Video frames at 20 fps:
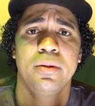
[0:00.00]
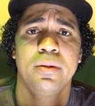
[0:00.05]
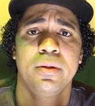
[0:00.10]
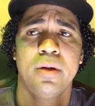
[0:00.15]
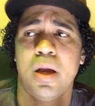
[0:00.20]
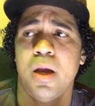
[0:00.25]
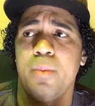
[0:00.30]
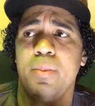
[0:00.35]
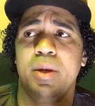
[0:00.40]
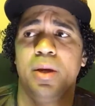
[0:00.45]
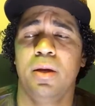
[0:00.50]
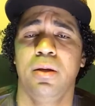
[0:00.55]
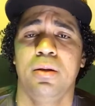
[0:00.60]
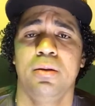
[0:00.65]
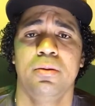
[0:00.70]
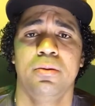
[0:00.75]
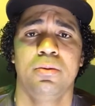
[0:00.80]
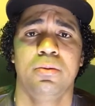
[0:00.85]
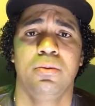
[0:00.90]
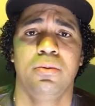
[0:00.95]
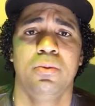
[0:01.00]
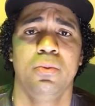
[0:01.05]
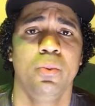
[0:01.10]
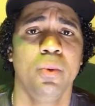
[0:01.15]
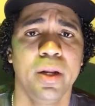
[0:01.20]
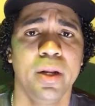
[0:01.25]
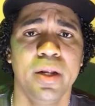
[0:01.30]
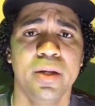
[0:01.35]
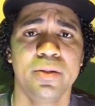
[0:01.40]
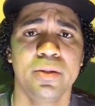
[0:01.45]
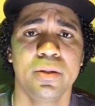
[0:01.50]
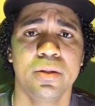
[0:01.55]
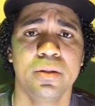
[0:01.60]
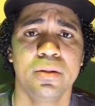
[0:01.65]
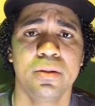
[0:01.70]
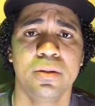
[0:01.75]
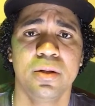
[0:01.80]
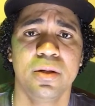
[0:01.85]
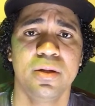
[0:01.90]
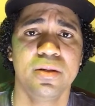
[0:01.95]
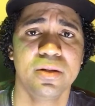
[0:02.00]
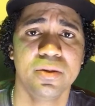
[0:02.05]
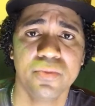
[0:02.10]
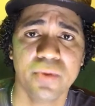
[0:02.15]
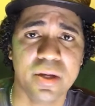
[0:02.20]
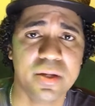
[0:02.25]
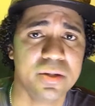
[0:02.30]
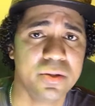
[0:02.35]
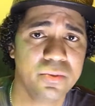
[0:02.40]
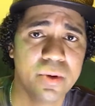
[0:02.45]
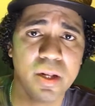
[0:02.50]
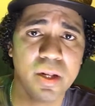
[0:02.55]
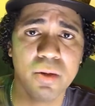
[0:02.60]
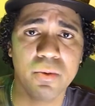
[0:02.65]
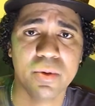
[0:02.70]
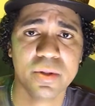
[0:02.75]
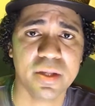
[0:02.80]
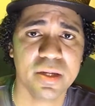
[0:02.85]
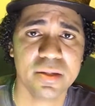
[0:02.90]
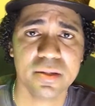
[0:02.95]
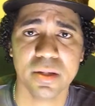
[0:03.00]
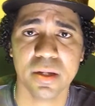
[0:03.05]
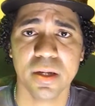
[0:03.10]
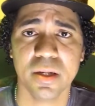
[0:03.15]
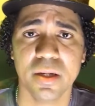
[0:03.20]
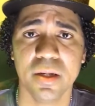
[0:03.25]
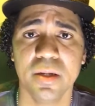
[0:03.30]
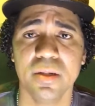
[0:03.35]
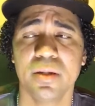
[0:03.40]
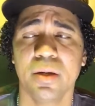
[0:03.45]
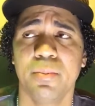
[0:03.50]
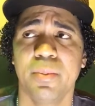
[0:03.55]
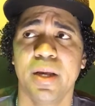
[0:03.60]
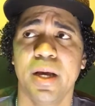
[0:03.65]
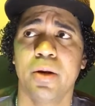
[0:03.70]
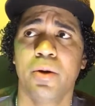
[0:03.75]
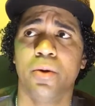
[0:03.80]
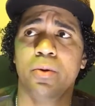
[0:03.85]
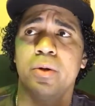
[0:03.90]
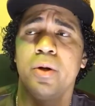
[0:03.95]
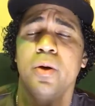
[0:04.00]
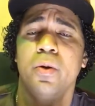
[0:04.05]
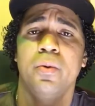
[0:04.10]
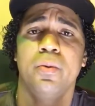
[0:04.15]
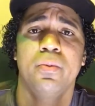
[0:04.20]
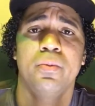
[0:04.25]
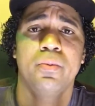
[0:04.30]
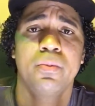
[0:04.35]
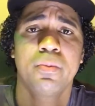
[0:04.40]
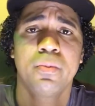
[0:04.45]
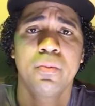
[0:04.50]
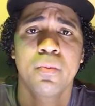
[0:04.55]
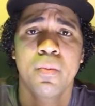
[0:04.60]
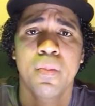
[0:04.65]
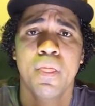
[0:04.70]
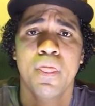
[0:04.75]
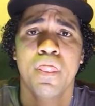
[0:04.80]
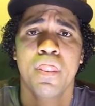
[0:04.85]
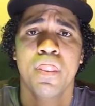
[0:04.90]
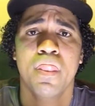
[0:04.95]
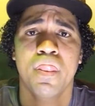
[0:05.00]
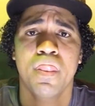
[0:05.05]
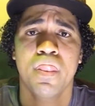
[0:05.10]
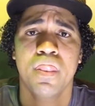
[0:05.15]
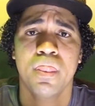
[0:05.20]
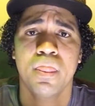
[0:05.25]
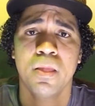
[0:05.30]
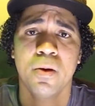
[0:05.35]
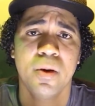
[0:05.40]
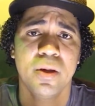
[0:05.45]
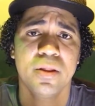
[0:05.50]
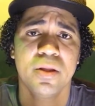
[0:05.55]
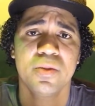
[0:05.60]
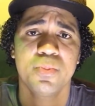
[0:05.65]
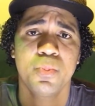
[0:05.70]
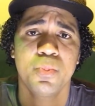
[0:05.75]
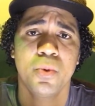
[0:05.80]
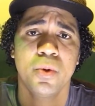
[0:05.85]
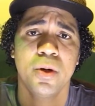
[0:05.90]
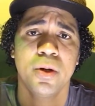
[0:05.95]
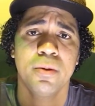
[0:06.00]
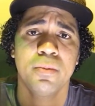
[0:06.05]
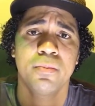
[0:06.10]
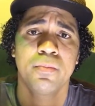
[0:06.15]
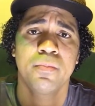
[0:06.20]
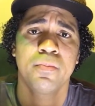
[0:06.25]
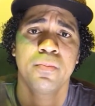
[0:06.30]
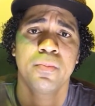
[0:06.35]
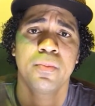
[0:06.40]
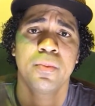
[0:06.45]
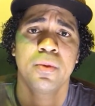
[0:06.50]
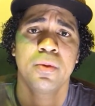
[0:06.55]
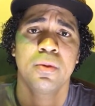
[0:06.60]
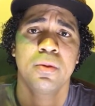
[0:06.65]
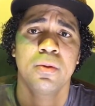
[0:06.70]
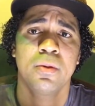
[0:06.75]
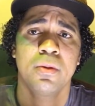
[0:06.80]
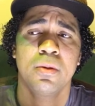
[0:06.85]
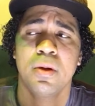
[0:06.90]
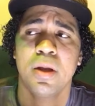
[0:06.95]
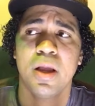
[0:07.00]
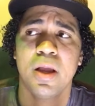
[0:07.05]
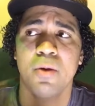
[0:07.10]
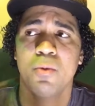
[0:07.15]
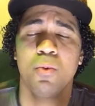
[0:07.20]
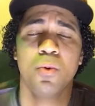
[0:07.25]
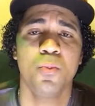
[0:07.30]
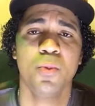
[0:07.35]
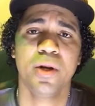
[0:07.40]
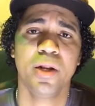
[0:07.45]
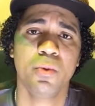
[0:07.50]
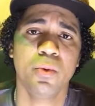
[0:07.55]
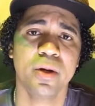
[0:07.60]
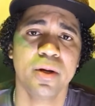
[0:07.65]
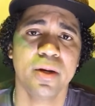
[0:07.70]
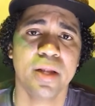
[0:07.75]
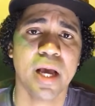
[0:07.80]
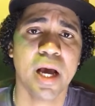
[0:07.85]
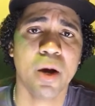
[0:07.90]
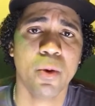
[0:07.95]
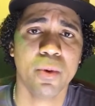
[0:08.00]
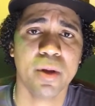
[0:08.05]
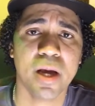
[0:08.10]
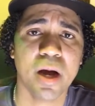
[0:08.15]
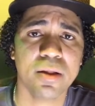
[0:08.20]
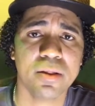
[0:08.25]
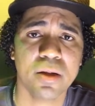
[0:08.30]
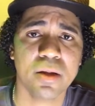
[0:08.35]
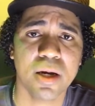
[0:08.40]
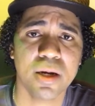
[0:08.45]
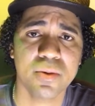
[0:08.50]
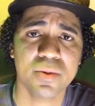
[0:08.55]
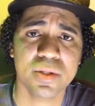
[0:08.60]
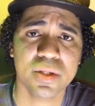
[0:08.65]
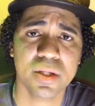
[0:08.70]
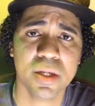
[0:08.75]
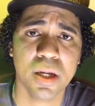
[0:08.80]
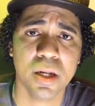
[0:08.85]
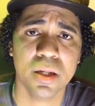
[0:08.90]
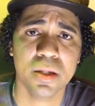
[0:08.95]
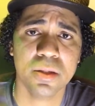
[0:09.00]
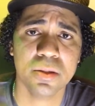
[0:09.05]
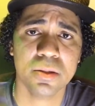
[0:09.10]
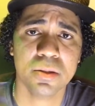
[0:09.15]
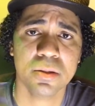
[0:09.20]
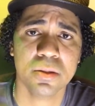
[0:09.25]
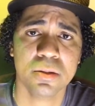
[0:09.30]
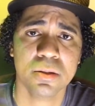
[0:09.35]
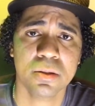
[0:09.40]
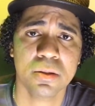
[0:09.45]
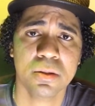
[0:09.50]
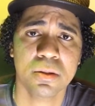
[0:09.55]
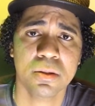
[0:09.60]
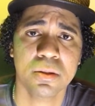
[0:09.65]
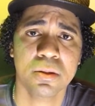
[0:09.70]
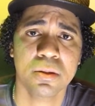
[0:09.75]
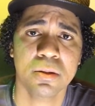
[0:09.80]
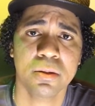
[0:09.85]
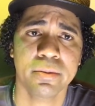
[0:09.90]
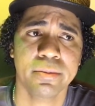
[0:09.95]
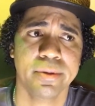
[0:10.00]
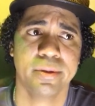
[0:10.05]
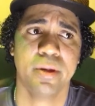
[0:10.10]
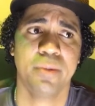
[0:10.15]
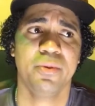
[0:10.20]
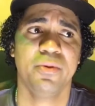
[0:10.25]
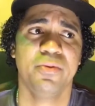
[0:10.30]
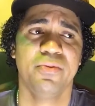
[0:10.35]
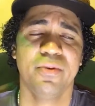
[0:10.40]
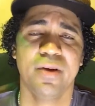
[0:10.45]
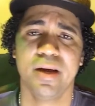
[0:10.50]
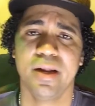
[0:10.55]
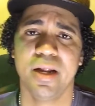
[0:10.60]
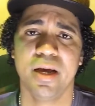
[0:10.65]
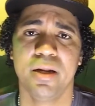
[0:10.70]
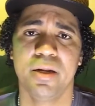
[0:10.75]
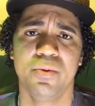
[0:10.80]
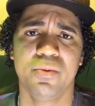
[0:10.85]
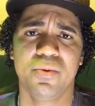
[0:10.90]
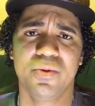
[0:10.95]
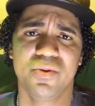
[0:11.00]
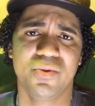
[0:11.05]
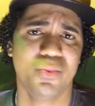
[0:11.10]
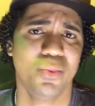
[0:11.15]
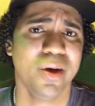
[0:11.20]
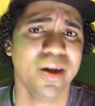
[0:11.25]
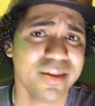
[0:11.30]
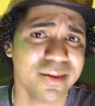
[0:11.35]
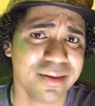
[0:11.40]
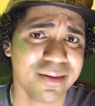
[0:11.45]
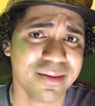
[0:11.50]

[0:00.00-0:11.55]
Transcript: I mean, what is it? Is it really what they say it is? I mean, I don't know. At this point, heck, when he went down, we all thought it was Achilles. Come to find out it was what?